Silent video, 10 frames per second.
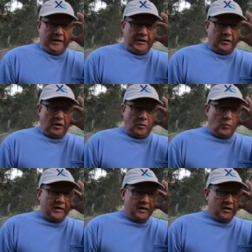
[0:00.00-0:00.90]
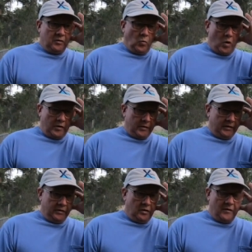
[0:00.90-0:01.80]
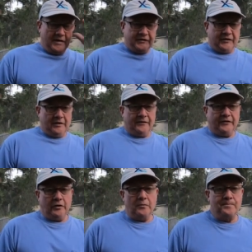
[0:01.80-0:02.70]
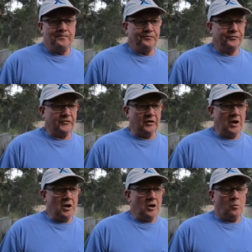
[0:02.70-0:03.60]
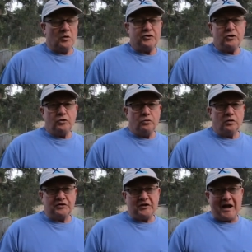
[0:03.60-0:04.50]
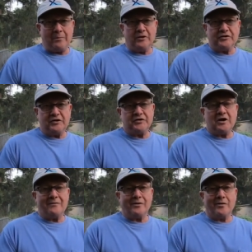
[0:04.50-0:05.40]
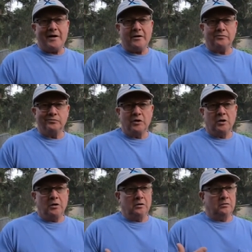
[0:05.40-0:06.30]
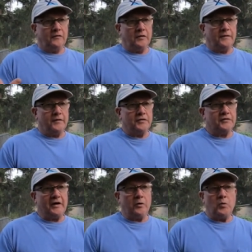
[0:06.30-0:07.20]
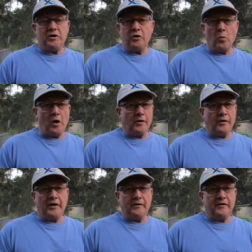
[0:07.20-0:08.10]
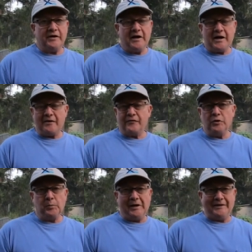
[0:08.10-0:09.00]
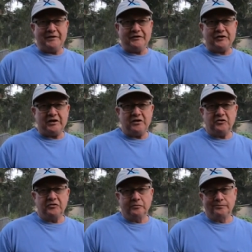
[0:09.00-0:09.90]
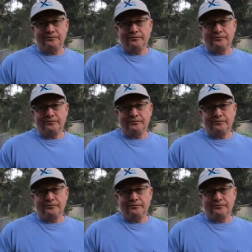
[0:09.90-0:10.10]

and uh, weeding and watering and all that stuff. So once you establish this cover ground for the first like week, you water it every day after you plant the seeds.